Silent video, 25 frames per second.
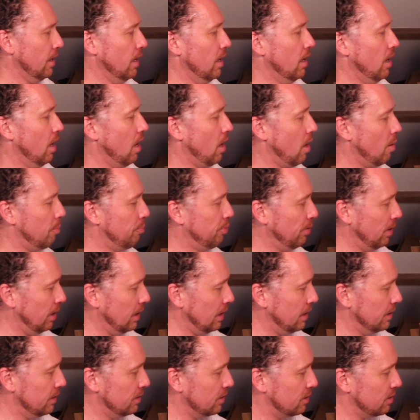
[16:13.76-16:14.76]
Oh,
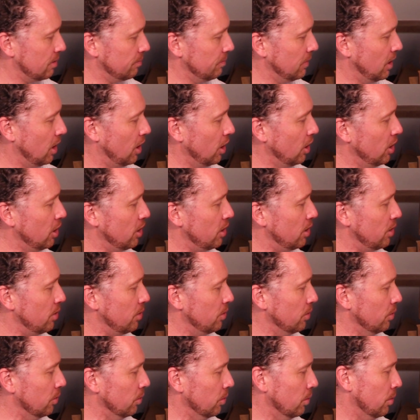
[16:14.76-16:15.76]
brilliant. Some
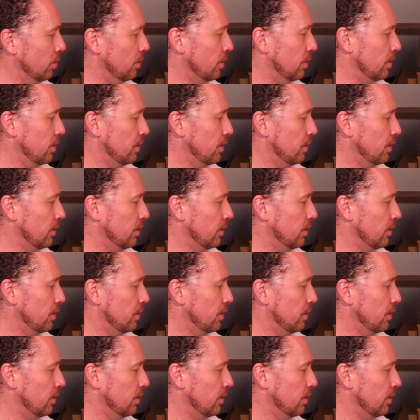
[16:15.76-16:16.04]
glue.